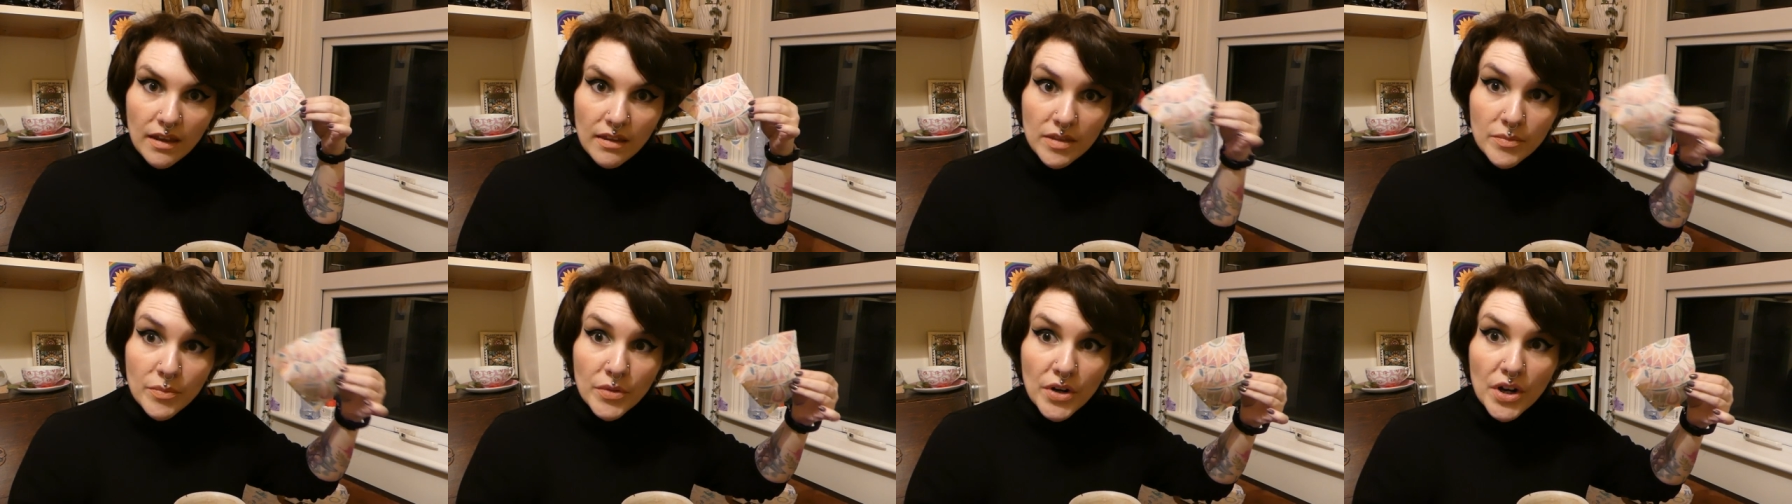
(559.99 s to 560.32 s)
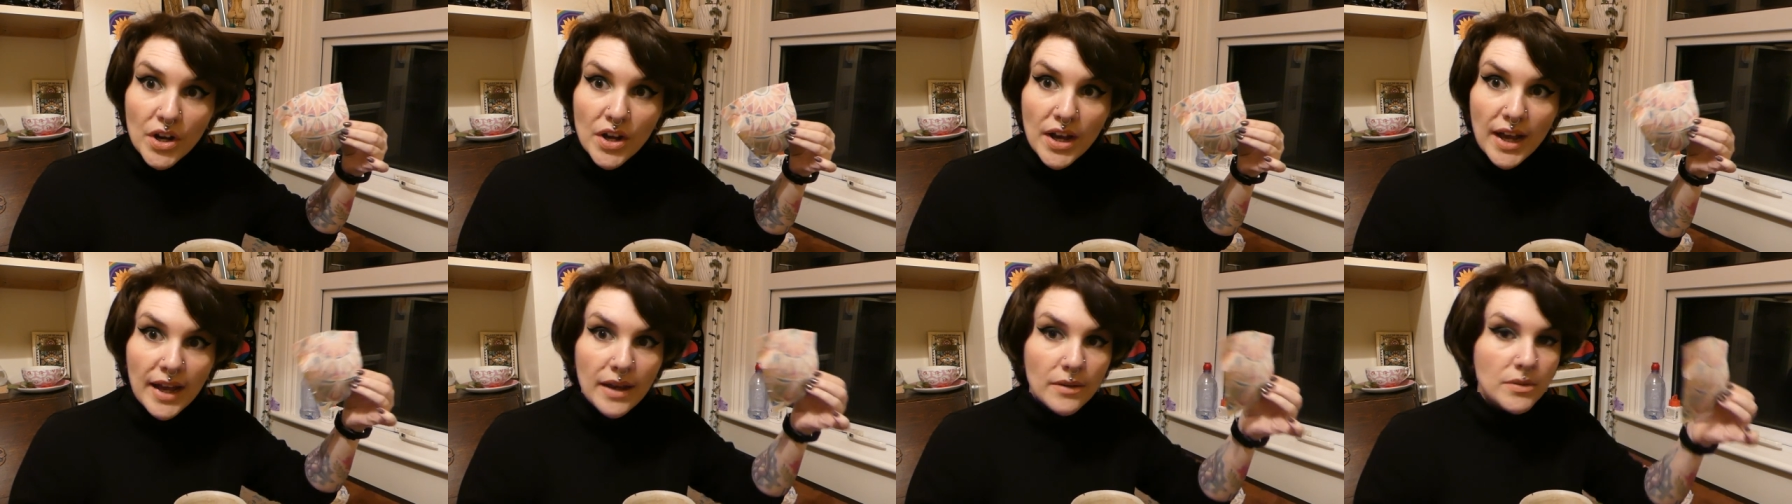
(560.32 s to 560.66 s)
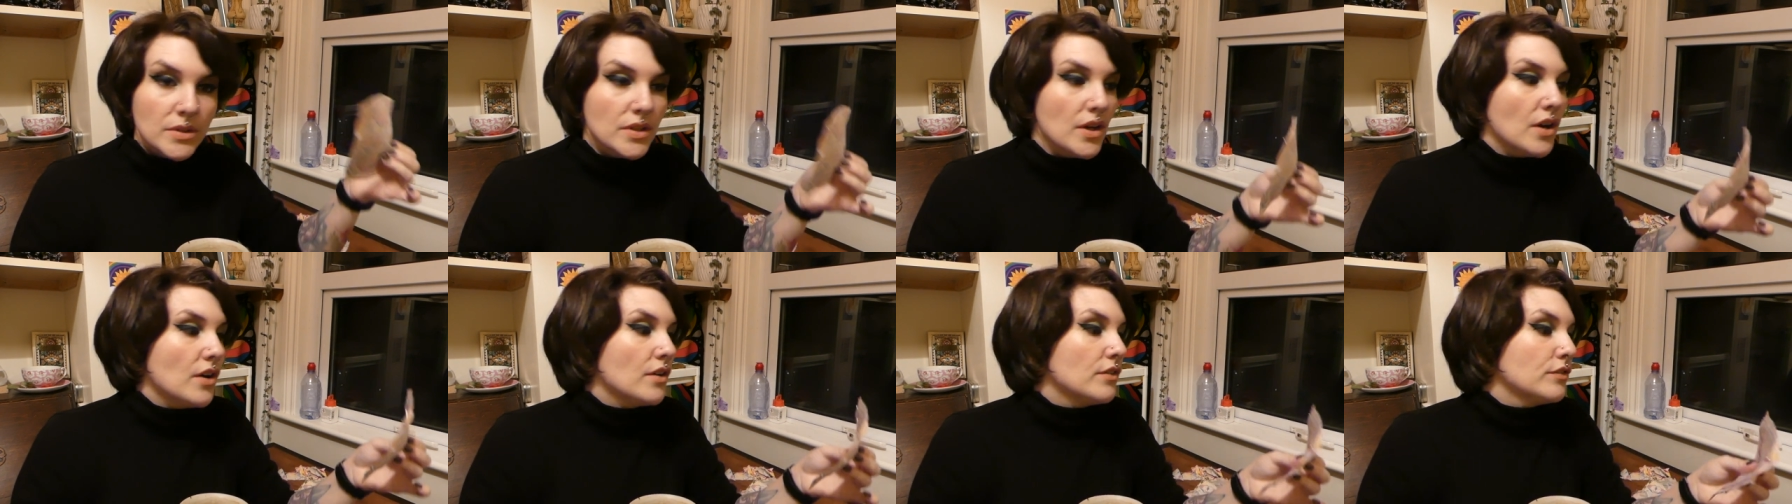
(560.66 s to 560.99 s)
the bra out
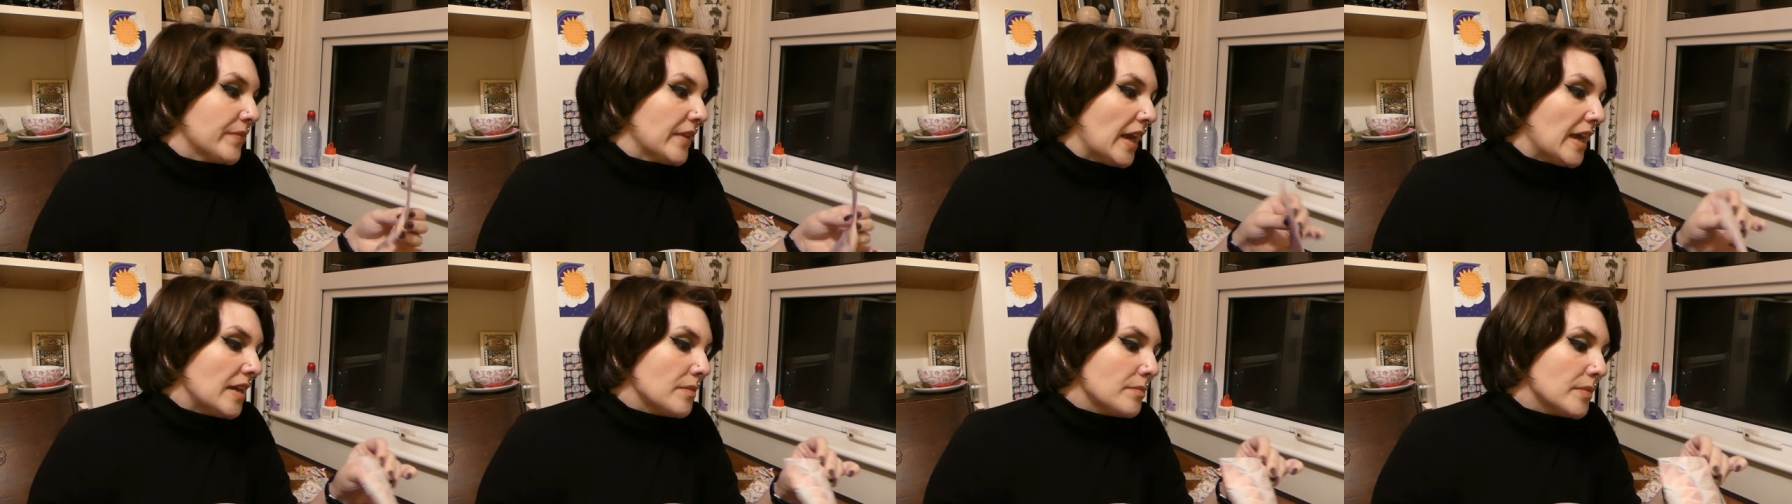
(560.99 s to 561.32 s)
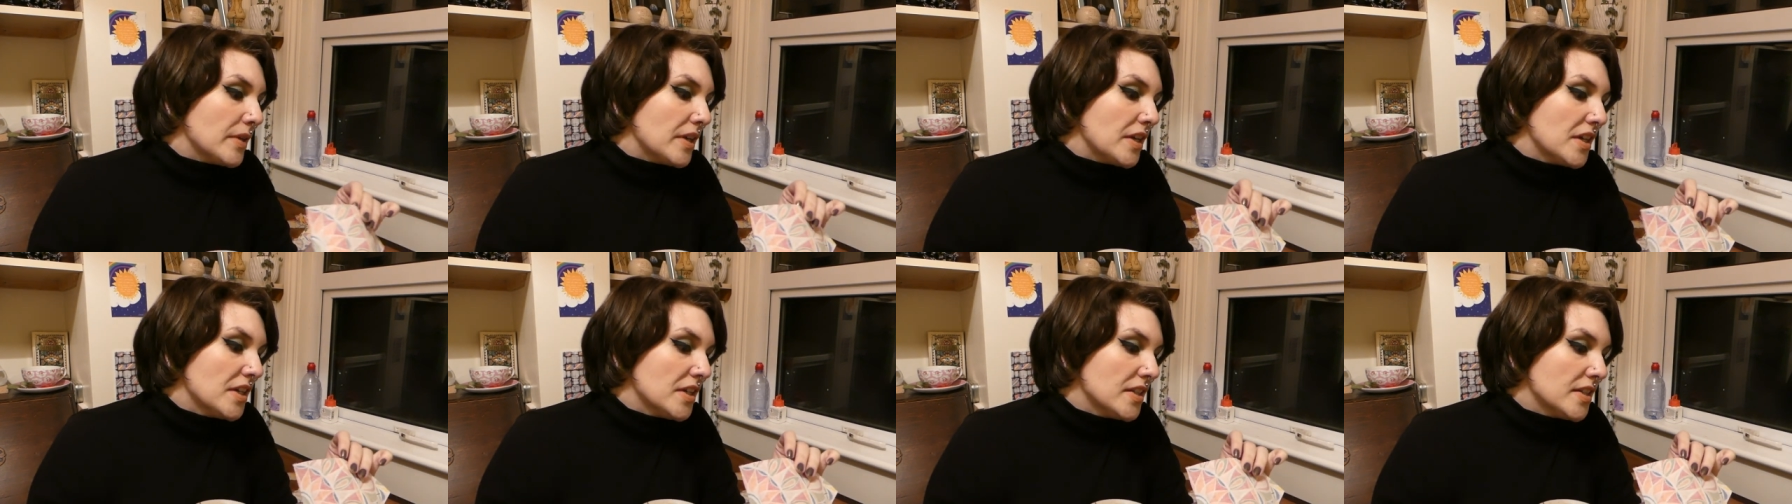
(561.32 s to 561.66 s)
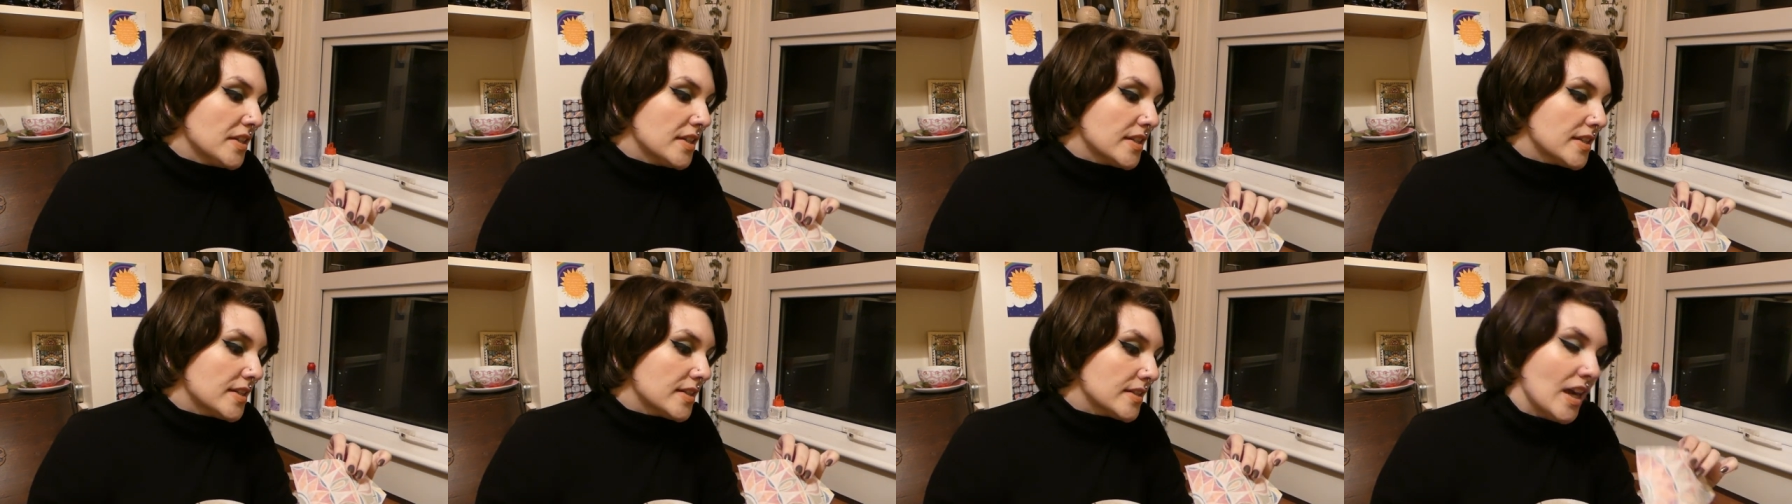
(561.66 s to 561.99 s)
of, and
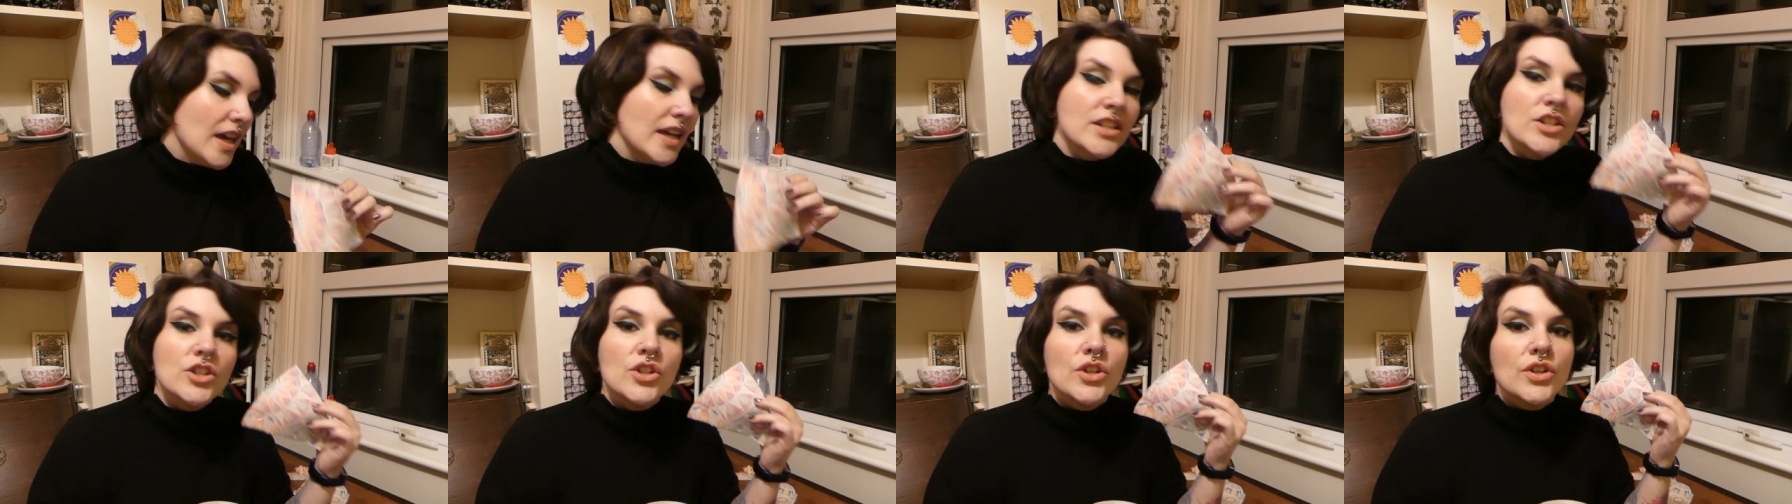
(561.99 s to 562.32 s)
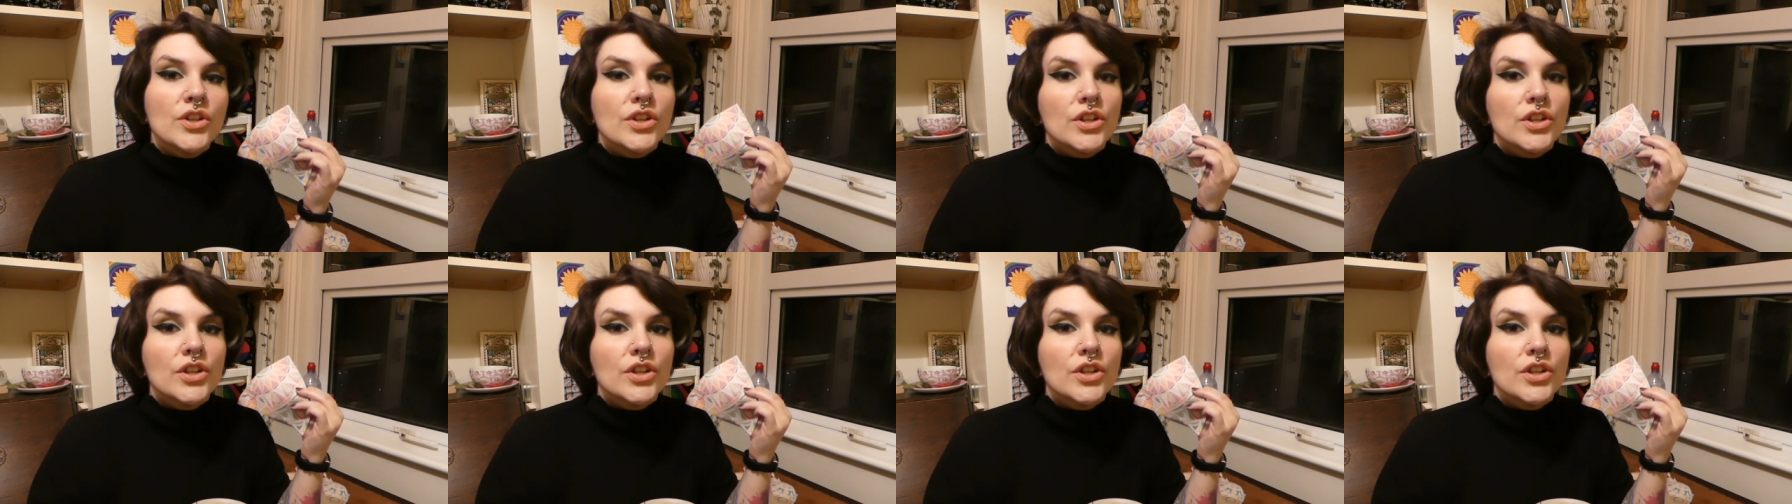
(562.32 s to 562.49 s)
because it's not